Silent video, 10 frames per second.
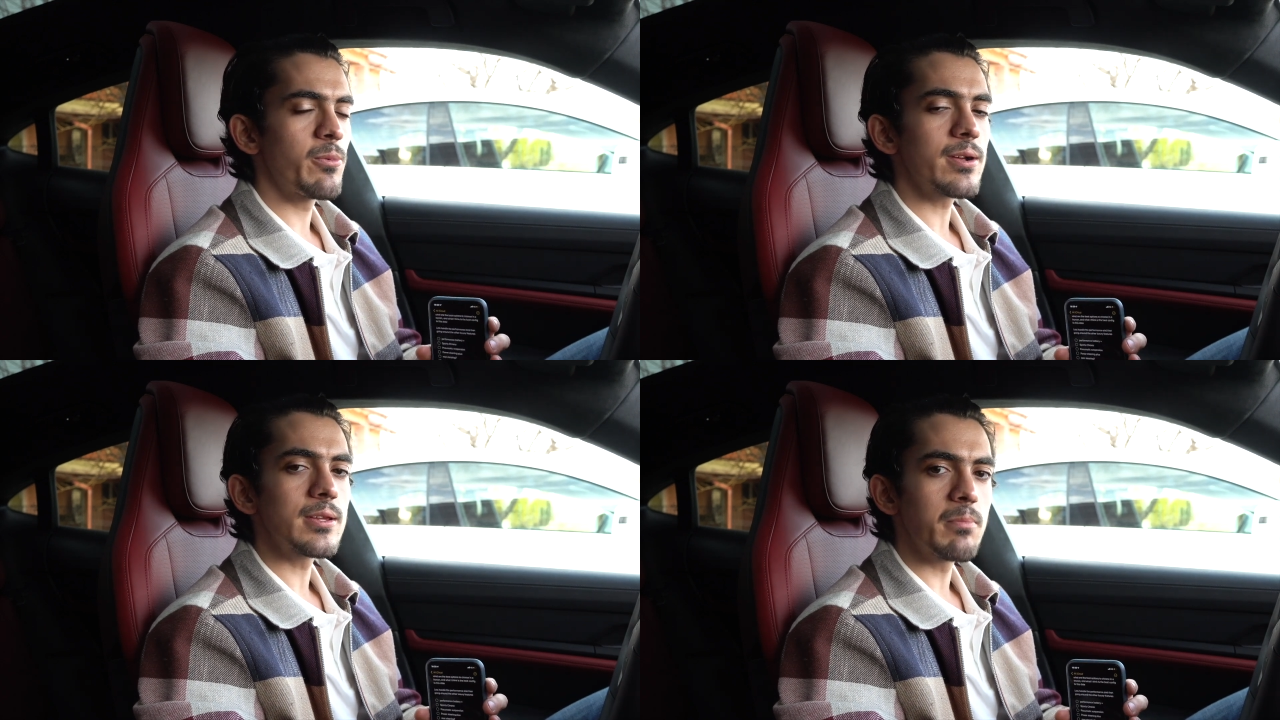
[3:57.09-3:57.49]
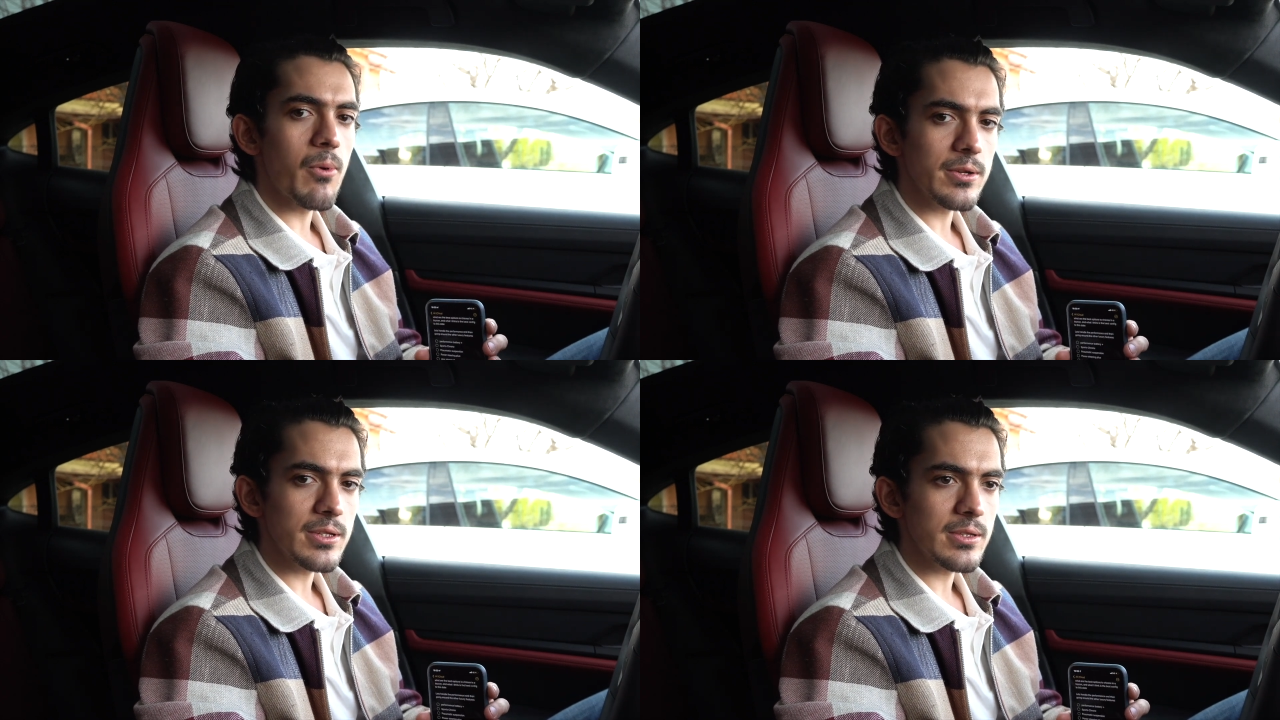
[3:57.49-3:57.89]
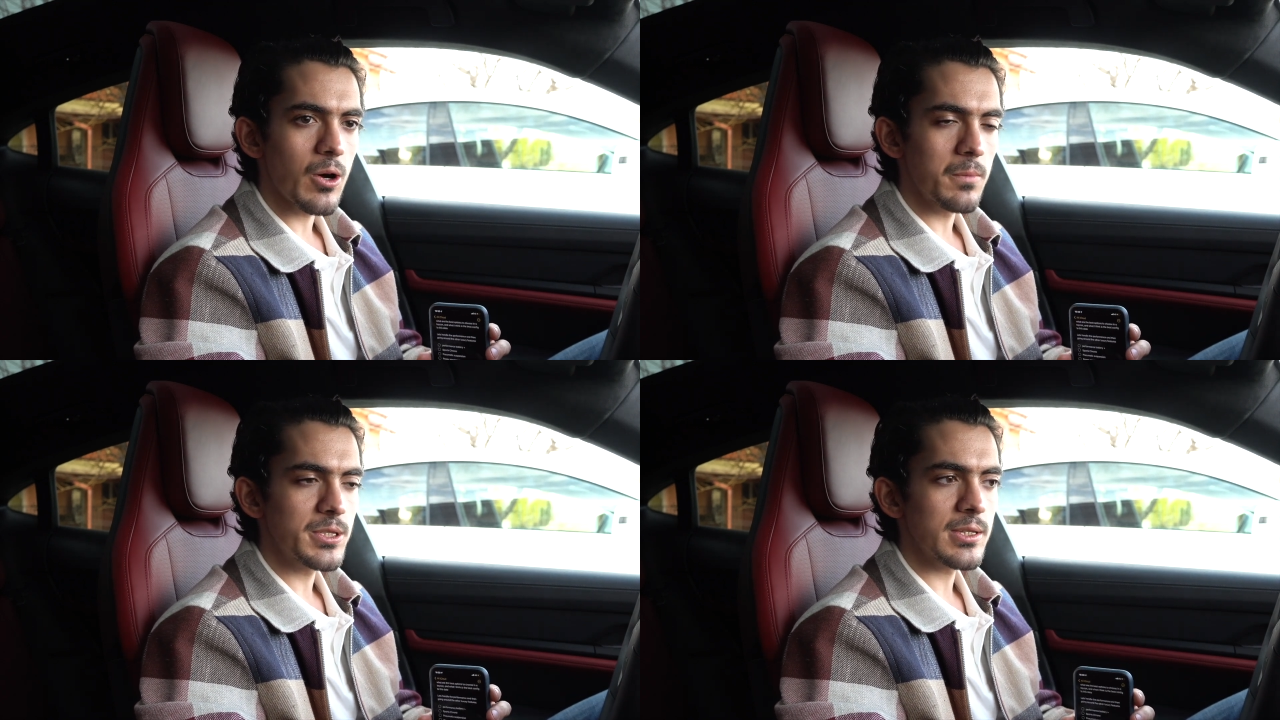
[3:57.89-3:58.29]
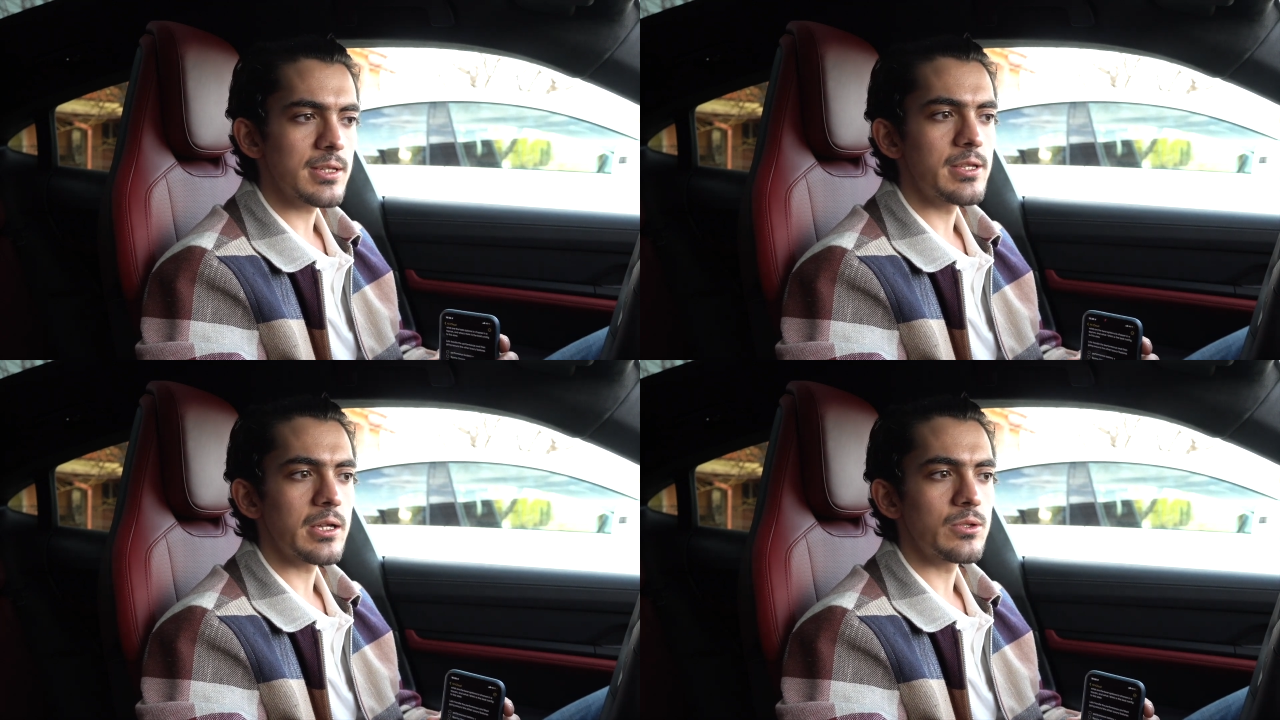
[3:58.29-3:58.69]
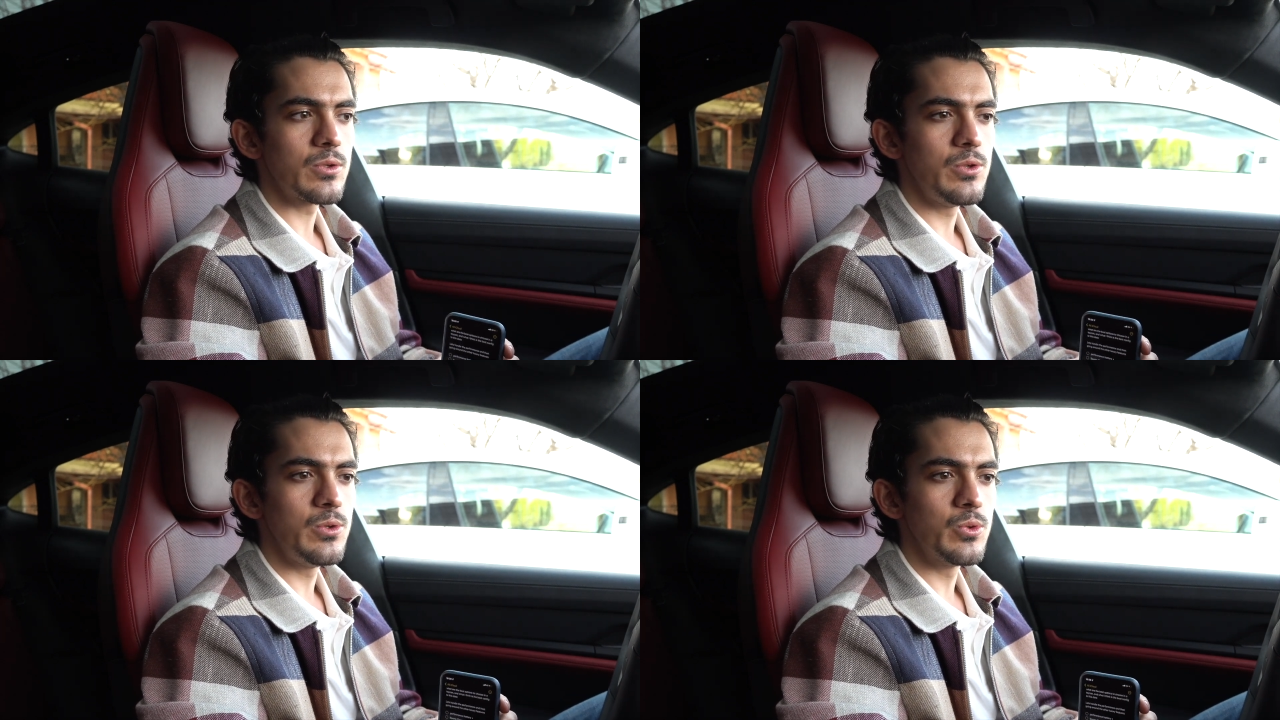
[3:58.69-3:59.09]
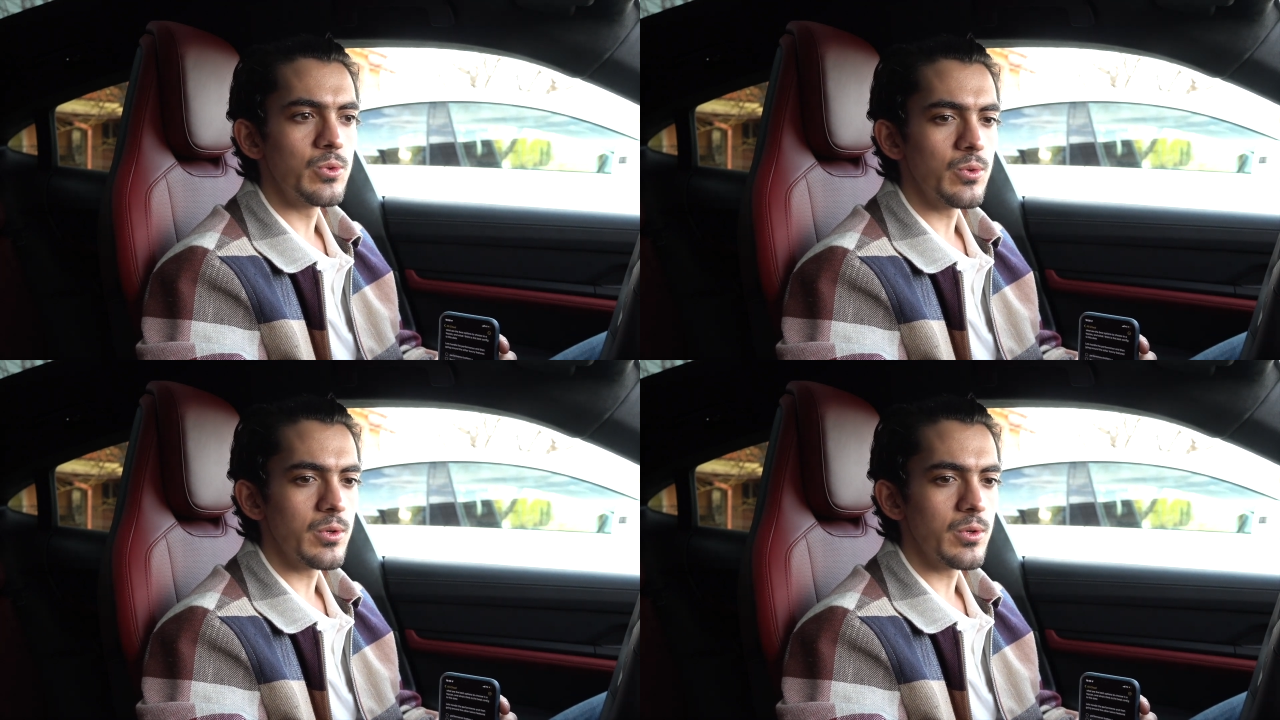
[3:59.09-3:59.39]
most important options that you